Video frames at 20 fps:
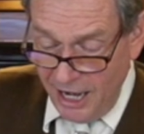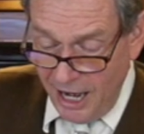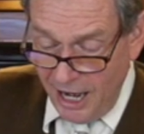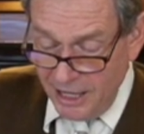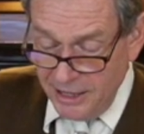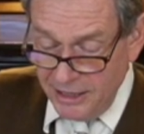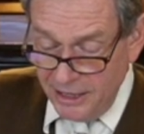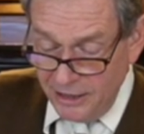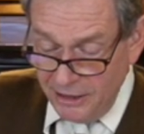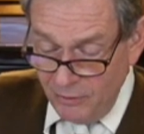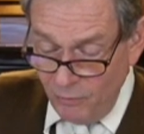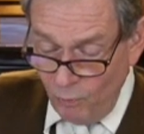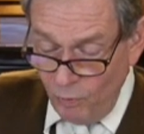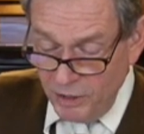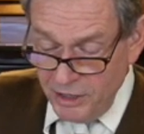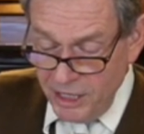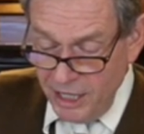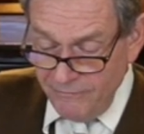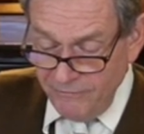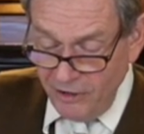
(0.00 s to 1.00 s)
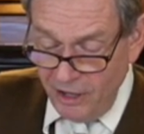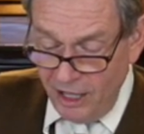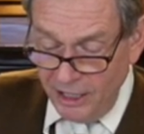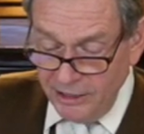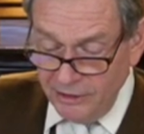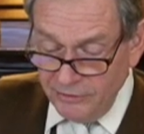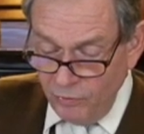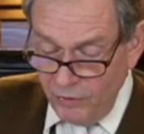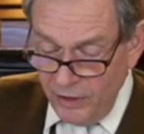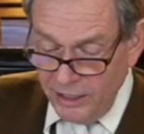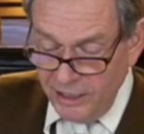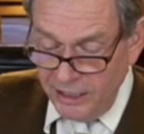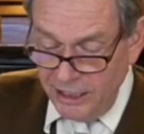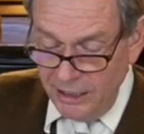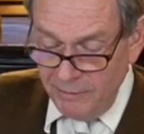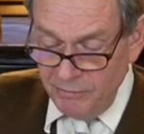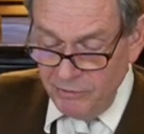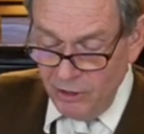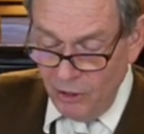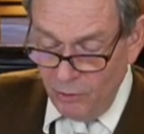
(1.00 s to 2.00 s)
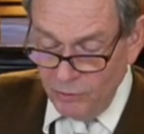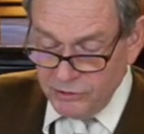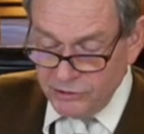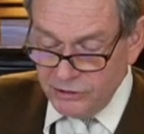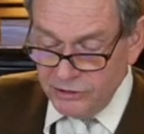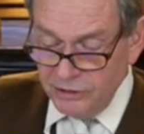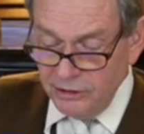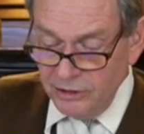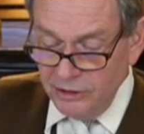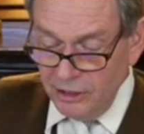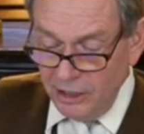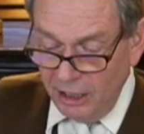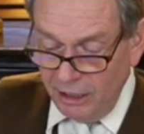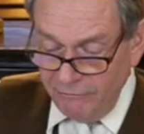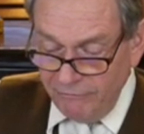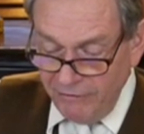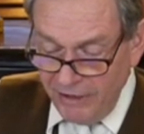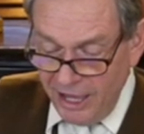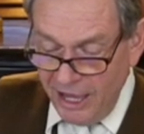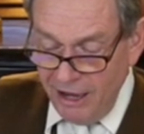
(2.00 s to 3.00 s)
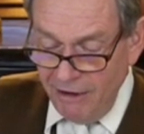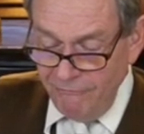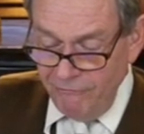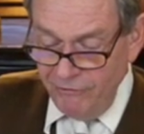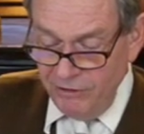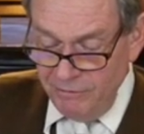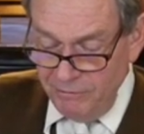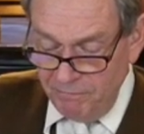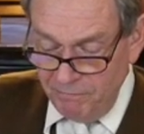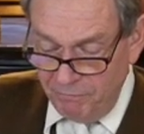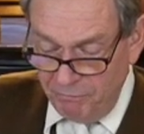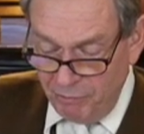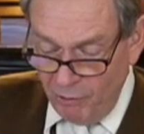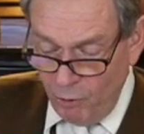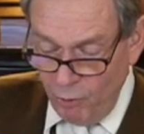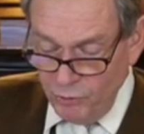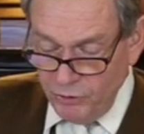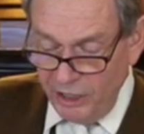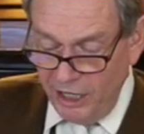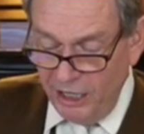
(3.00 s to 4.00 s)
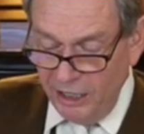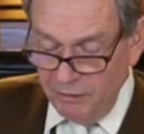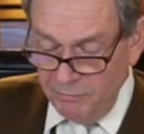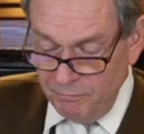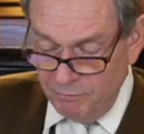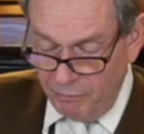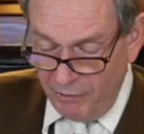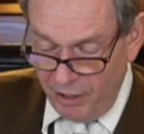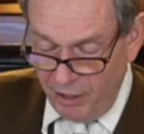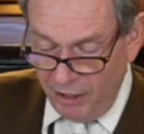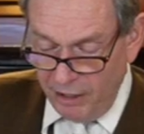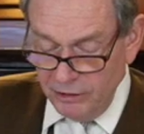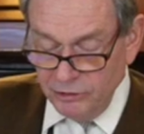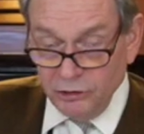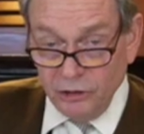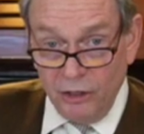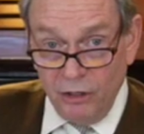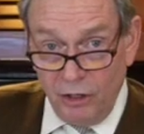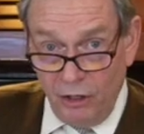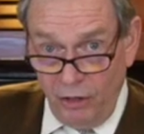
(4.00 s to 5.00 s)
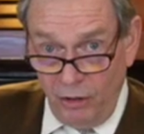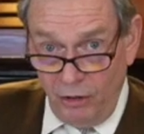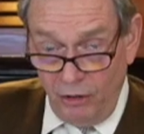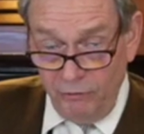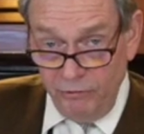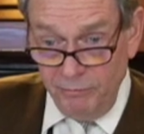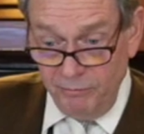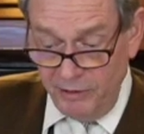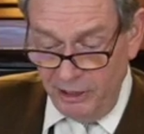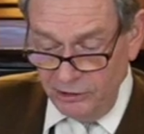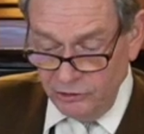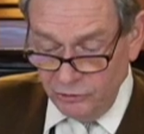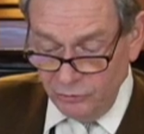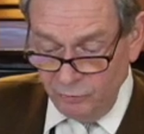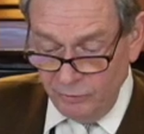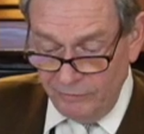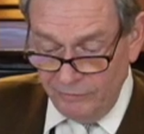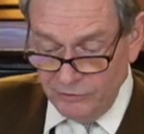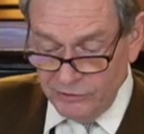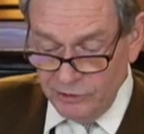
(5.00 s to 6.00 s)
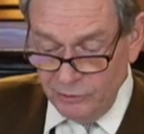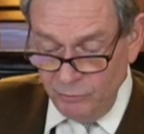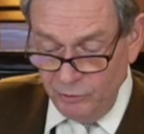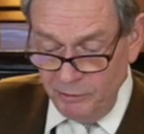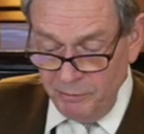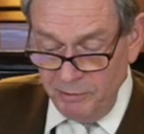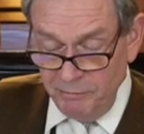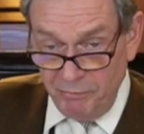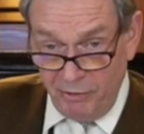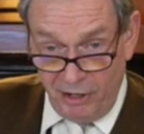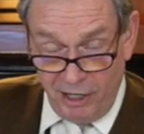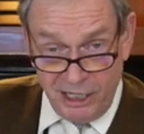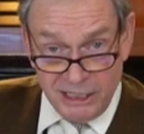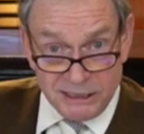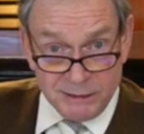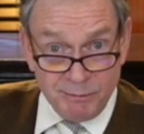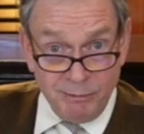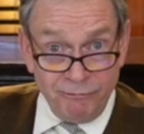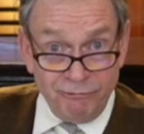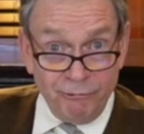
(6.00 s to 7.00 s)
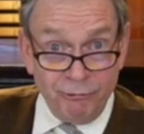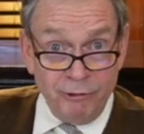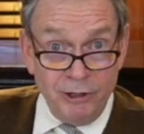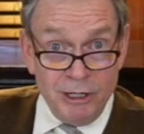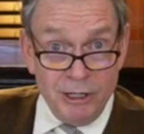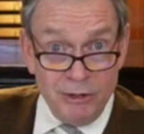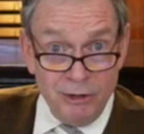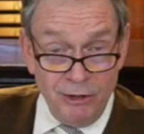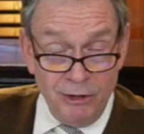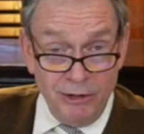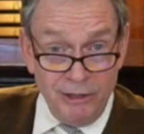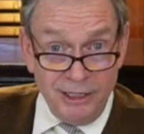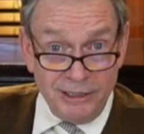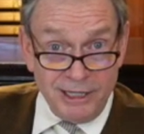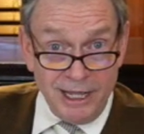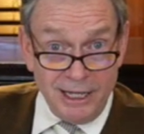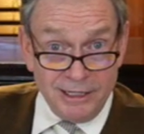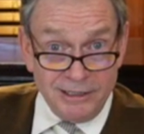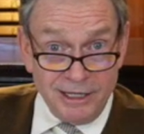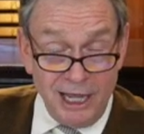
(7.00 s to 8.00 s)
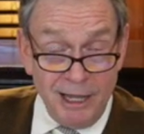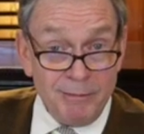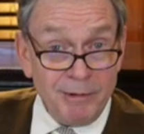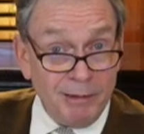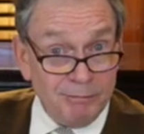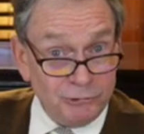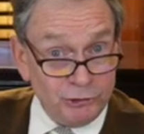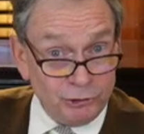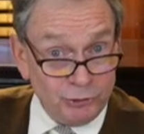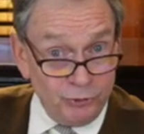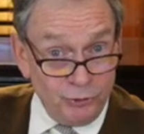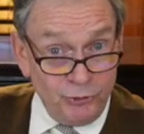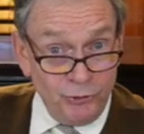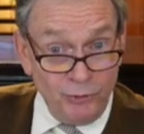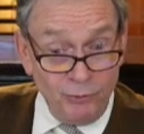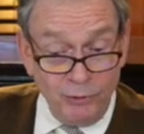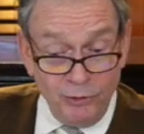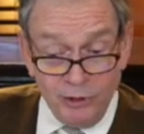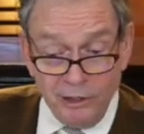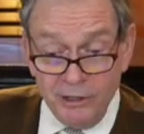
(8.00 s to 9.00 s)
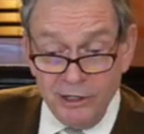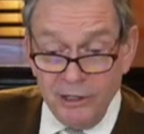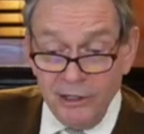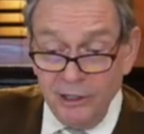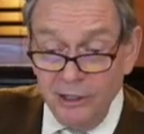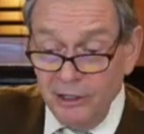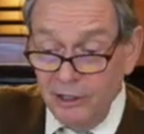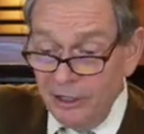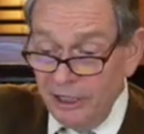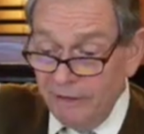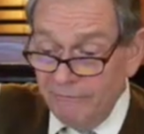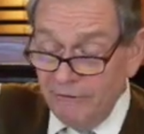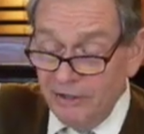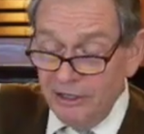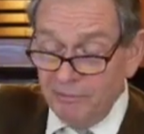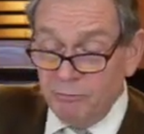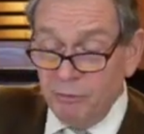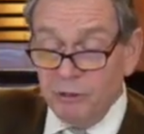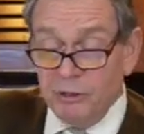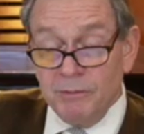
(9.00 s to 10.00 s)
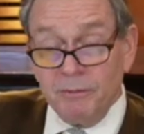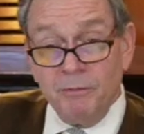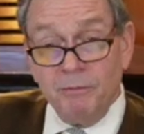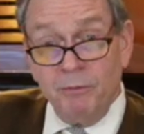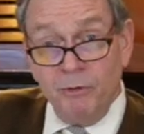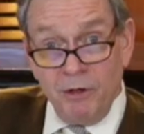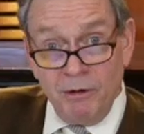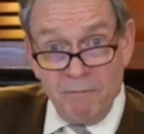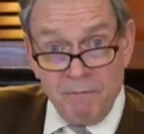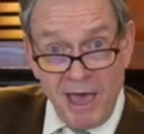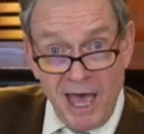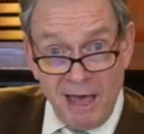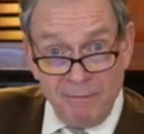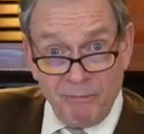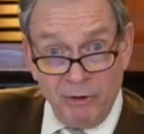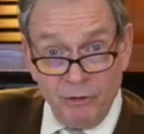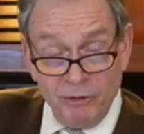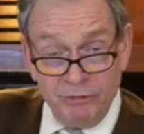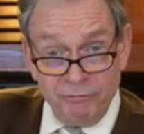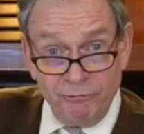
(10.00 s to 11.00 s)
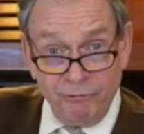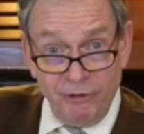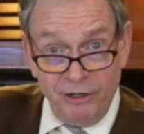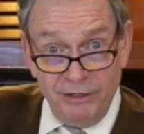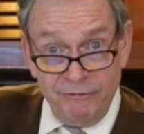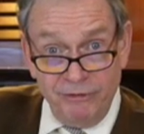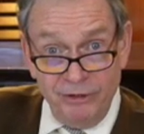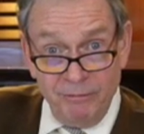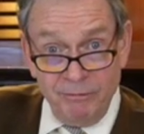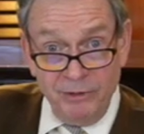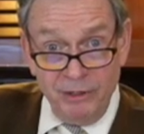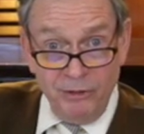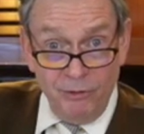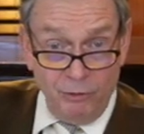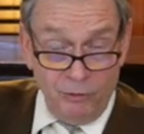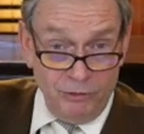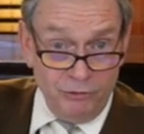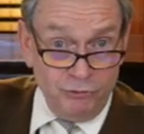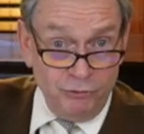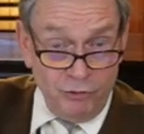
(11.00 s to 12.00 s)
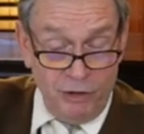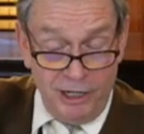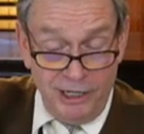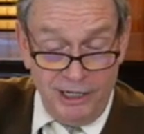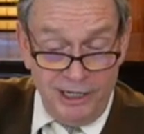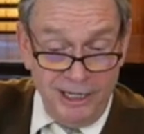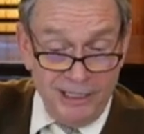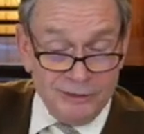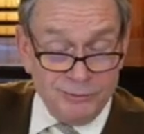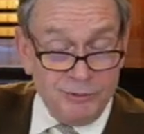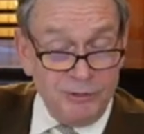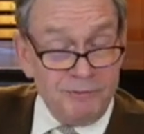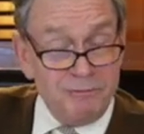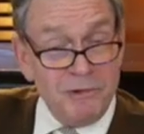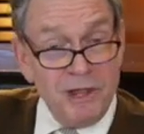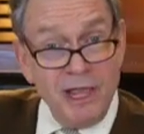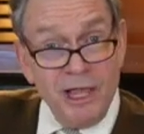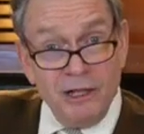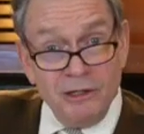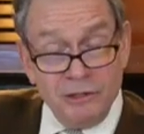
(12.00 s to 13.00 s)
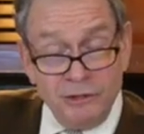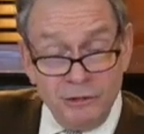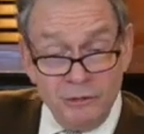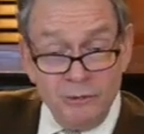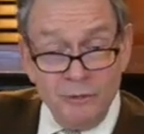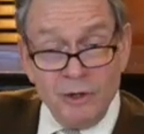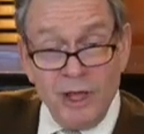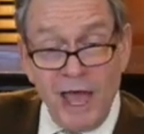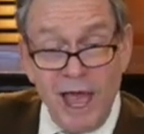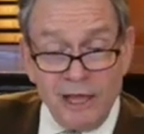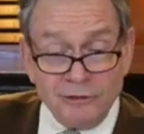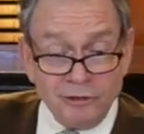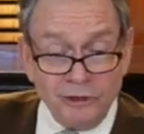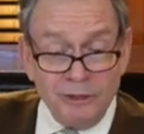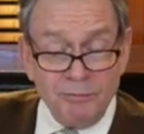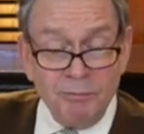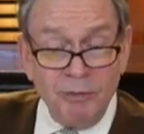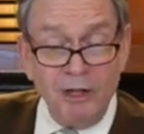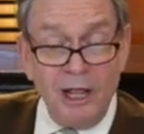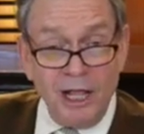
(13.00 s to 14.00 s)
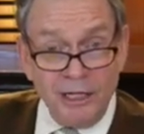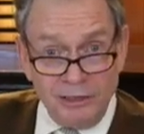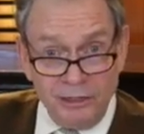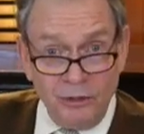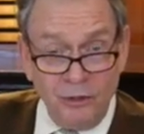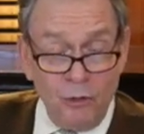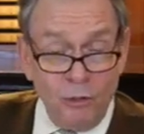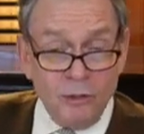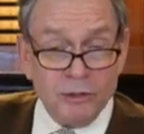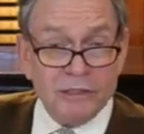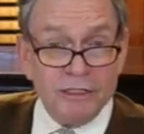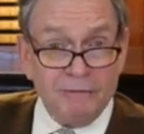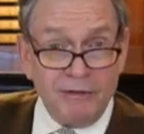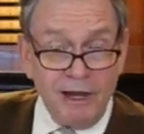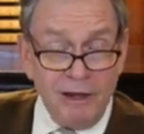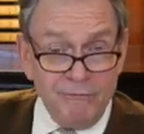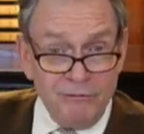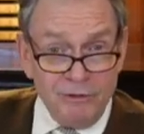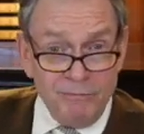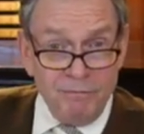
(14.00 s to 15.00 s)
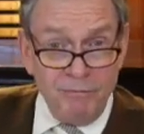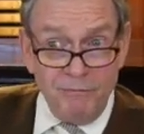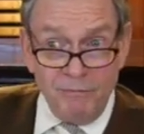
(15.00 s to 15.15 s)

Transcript: And what they've got here, they keep notes of every boat and barge on all the major rivers. It would have been possible for a nerd at that time, and I'm sure there were, if he had put a map out in front of him or drawn a nice one, to actually plot the course of every